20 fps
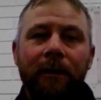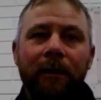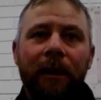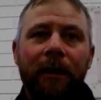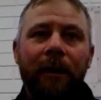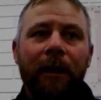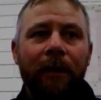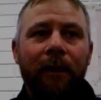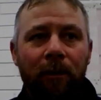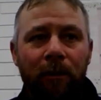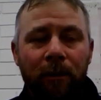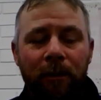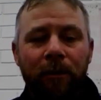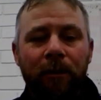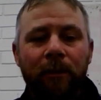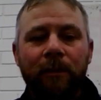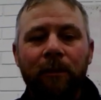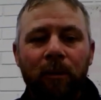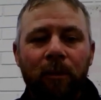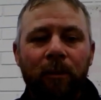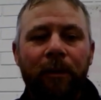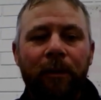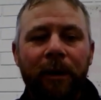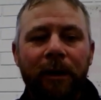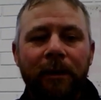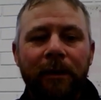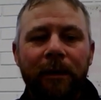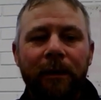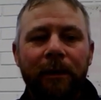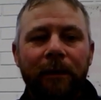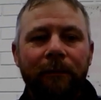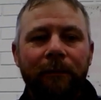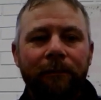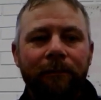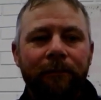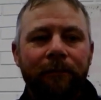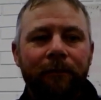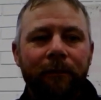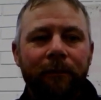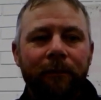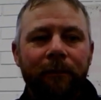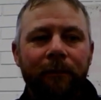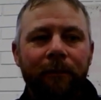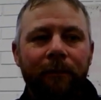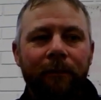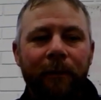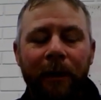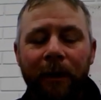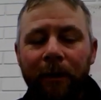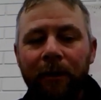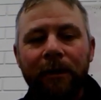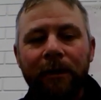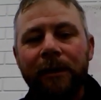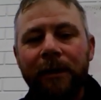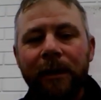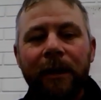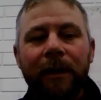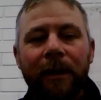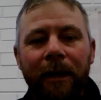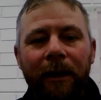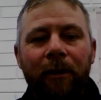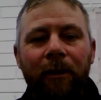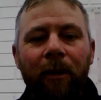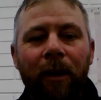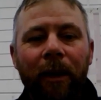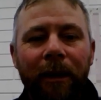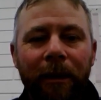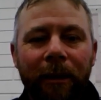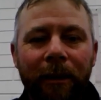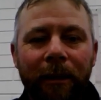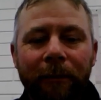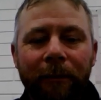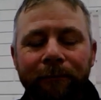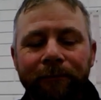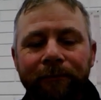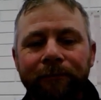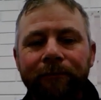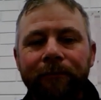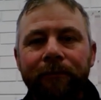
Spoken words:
and that horse was more present, then I'd stand there quietly.